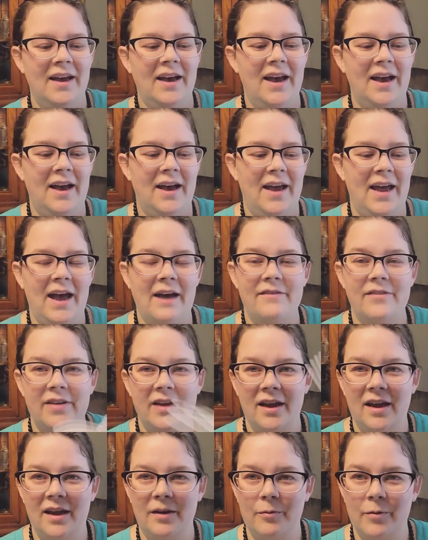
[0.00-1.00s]
I have
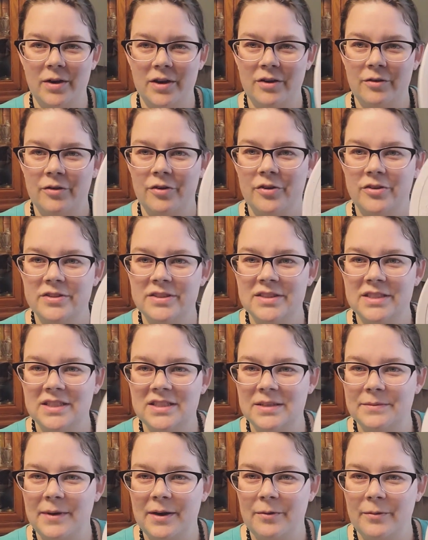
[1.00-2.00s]
a 1-year-old,
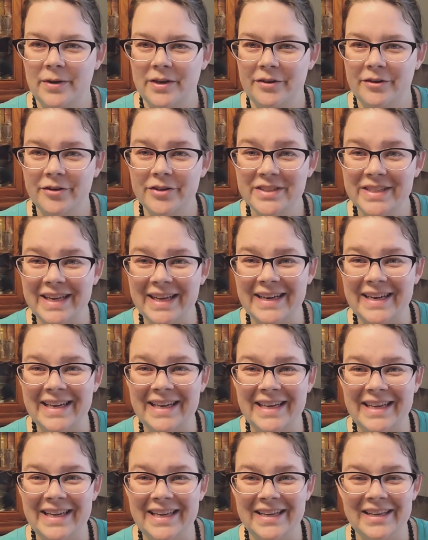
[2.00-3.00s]
just about 1-year-old, and
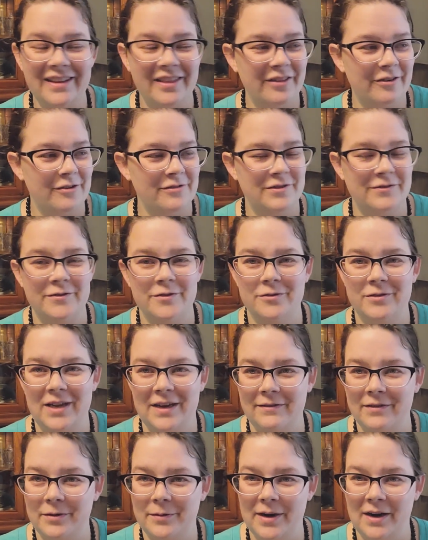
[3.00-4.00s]
he throws food
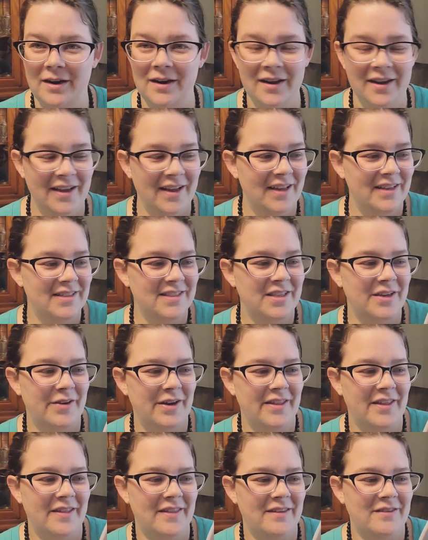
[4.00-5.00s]
everywhere. So I
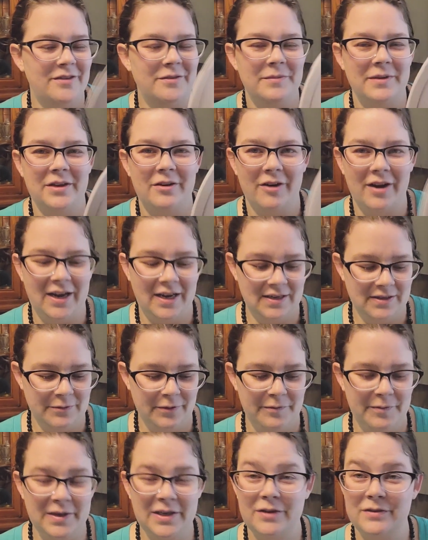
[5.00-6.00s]
thought this would be great.
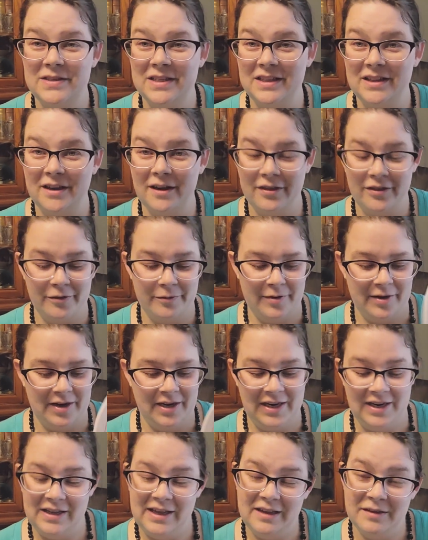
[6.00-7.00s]
We've been using the other one
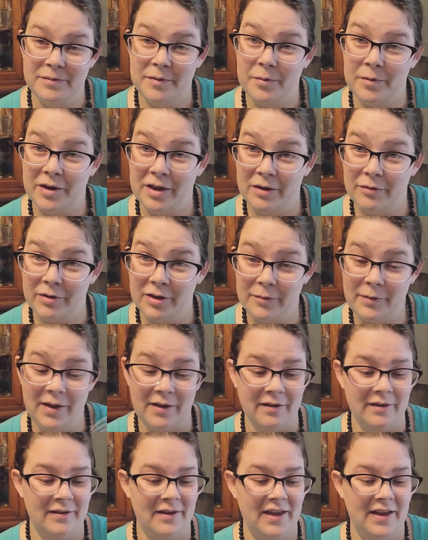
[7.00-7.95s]
and it has been working really well.